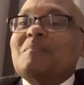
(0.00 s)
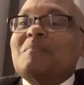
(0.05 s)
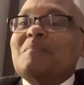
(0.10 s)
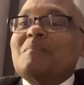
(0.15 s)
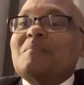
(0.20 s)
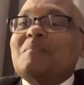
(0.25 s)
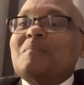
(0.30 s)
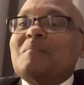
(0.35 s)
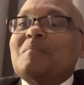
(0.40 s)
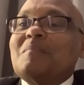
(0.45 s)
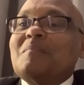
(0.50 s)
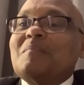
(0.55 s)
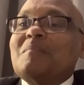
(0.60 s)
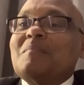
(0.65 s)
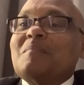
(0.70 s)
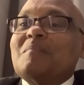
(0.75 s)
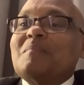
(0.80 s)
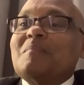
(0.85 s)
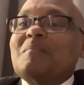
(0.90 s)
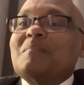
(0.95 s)

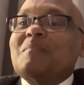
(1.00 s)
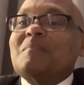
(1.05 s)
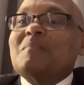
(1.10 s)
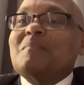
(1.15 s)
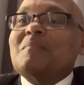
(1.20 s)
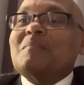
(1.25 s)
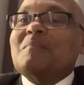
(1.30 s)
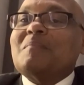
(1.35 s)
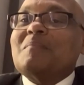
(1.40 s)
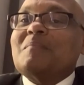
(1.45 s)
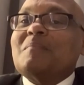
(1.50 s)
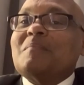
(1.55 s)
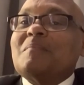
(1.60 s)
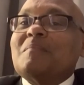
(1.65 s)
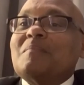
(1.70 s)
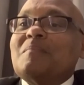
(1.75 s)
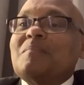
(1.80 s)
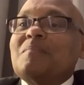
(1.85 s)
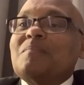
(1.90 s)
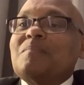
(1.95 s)

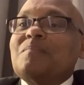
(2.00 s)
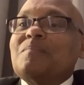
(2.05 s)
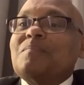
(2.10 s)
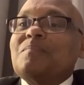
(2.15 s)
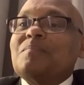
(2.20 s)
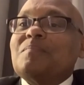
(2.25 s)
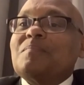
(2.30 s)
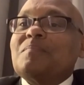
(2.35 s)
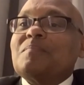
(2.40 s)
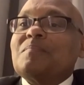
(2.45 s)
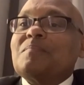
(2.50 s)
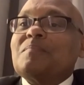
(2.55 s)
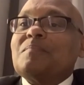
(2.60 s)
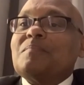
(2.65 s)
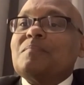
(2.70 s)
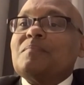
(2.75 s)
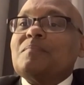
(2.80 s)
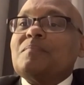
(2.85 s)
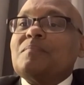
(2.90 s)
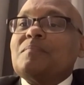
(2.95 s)

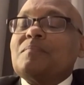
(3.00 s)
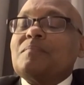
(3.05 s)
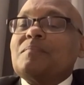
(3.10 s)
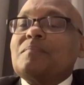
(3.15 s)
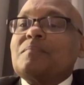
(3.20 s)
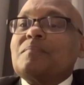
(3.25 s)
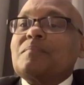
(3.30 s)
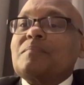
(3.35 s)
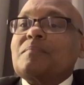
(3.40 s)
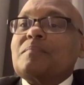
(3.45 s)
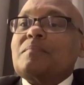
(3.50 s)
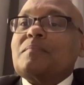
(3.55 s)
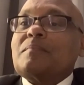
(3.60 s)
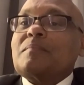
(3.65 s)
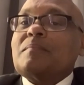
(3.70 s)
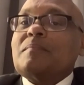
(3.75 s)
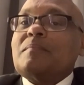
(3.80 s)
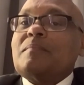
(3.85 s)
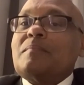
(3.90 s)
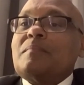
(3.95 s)

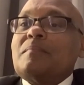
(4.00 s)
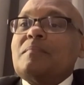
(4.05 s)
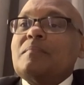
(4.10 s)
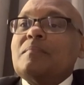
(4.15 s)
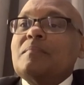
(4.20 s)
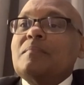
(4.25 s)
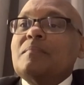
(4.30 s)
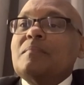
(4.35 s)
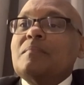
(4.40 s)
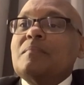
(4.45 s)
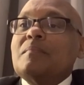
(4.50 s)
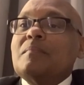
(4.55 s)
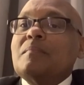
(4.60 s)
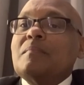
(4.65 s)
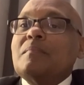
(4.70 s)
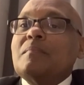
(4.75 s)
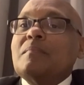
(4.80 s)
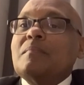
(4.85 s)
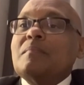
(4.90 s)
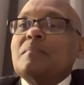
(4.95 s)

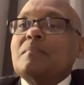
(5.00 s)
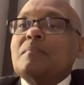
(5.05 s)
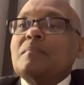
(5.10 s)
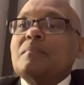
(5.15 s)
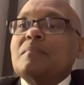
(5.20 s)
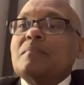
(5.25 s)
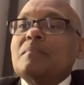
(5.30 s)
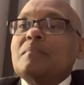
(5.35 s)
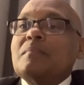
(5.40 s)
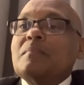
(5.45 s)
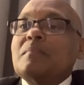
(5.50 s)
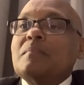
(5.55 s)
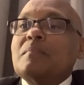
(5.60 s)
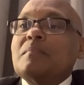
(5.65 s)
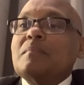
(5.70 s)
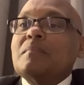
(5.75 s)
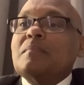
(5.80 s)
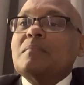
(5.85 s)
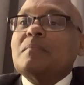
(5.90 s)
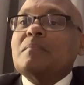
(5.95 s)

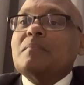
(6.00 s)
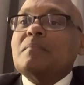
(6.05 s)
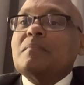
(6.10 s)
The person shown says nothing.